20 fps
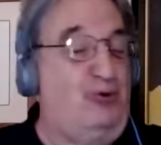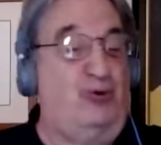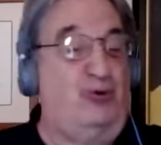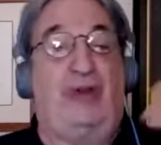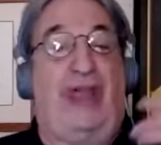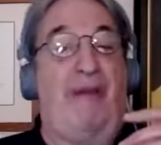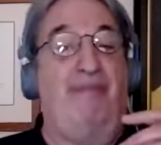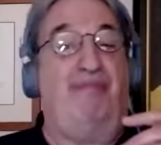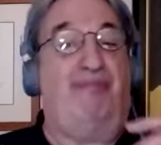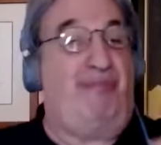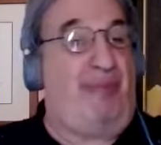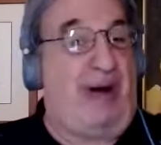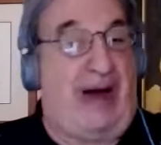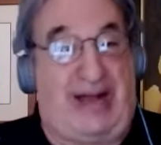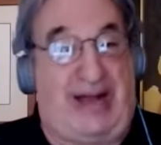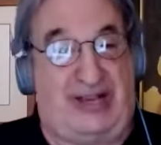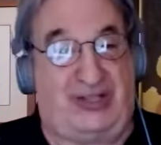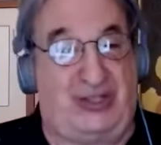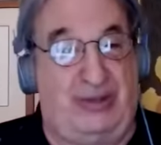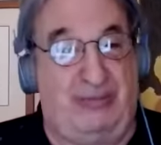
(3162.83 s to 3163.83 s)
You can't
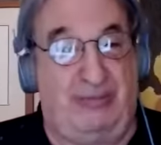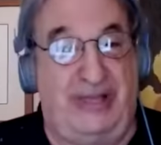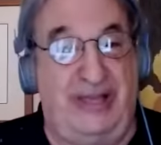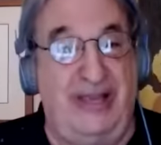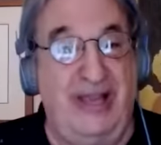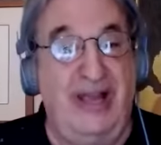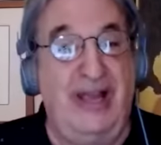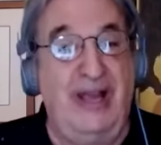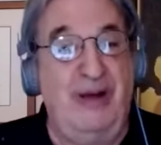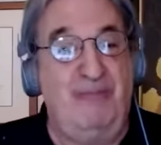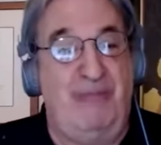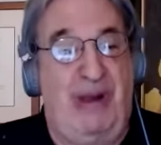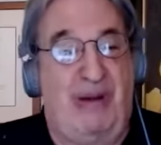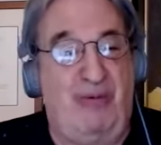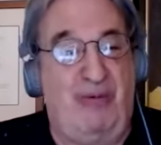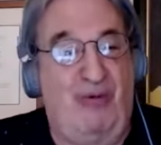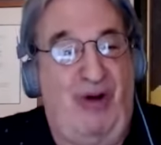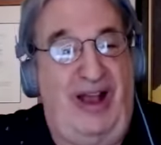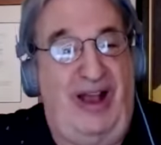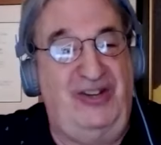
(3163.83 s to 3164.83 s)
possibly
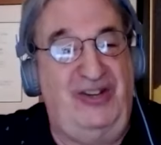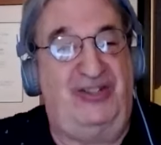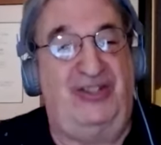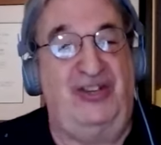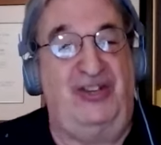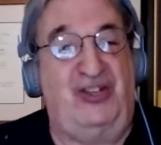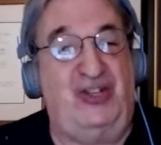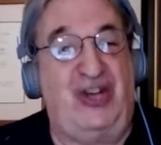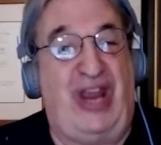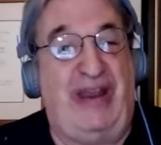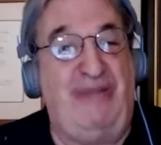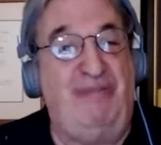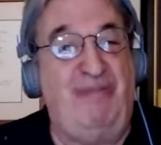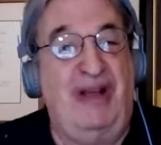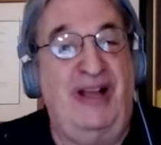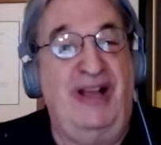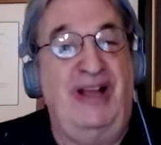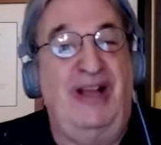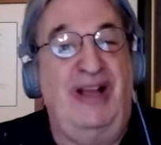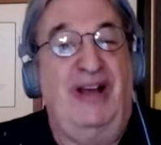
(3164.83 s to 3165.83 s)
memorize the shape
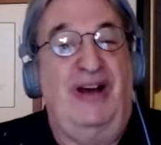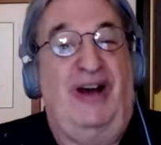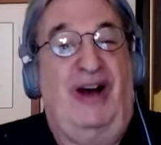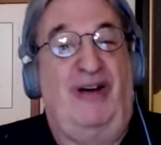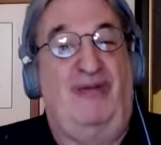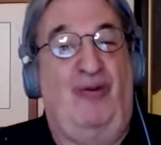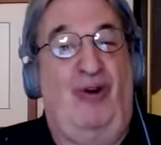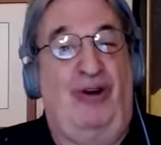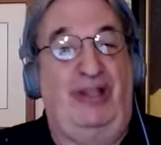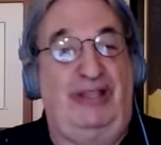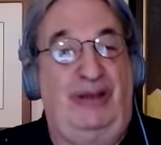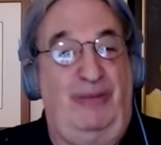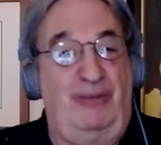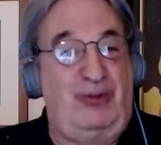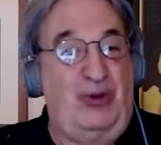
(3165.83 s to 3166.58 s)
of all of them.